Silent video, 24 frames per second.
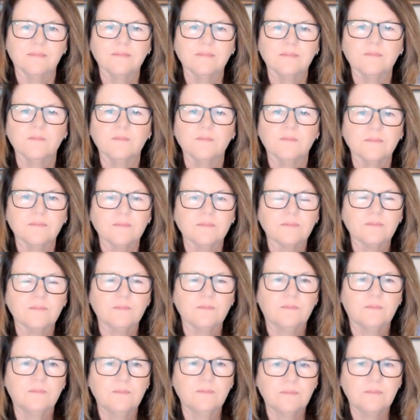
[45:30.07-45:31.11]

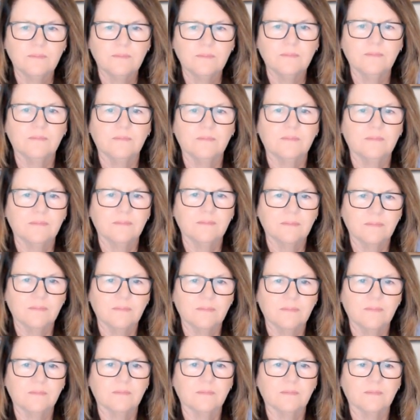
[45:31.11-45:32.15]

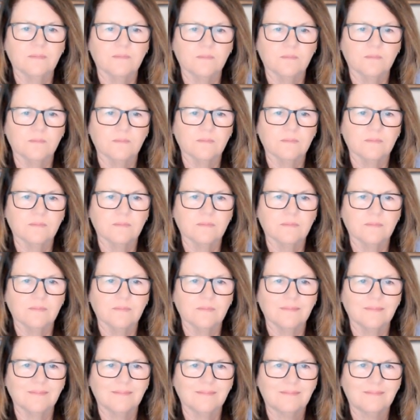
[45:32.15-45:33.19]

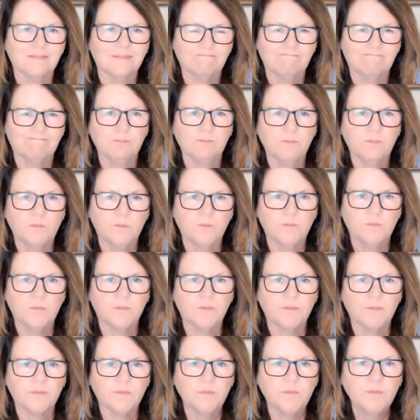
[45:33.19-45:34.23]

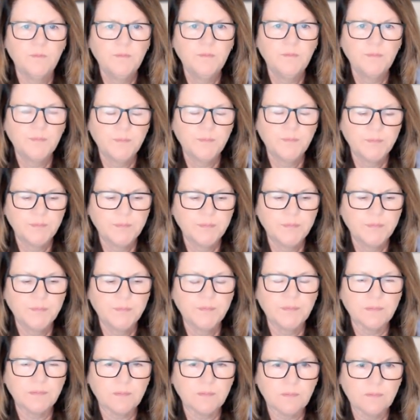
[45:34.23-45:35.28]

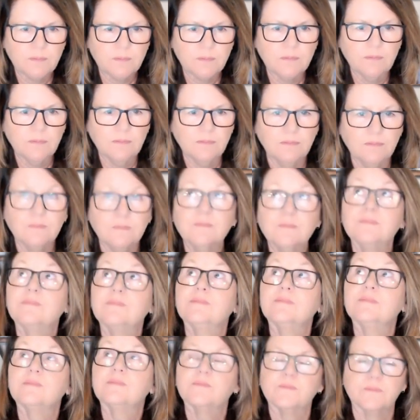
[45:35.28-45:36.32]

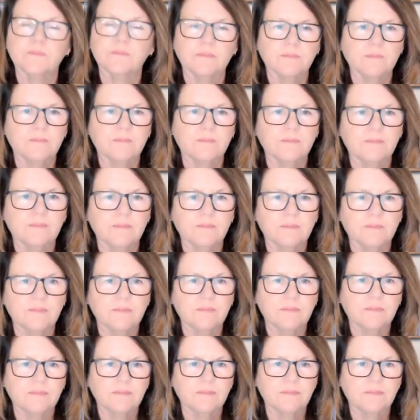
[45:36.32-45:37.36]

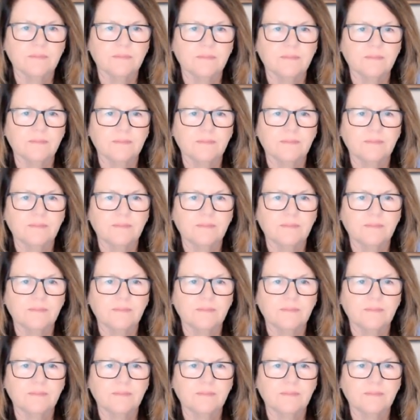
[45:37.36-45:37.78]
The person shown says nothing.